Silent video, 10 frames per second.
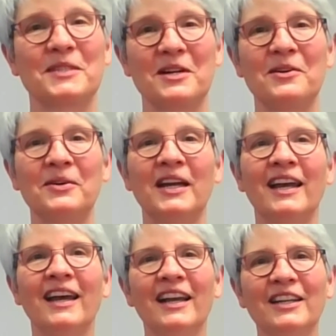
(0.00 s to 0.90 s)
So,
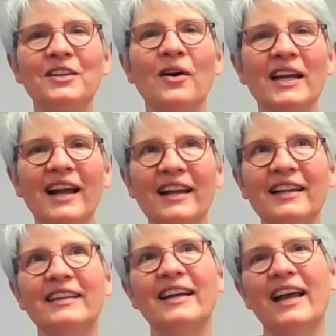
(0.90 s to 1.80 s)
you know, I,
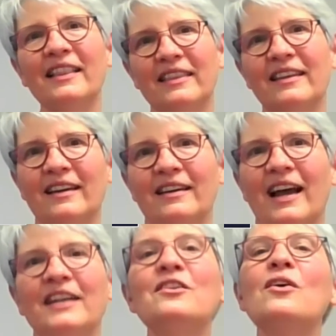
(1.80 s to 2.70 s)
I get
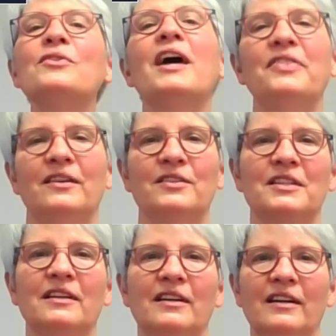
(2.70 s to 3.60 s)
the, I know that
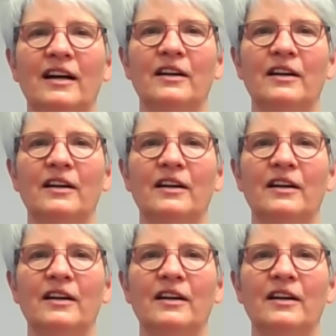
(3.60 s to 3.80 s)
there's a,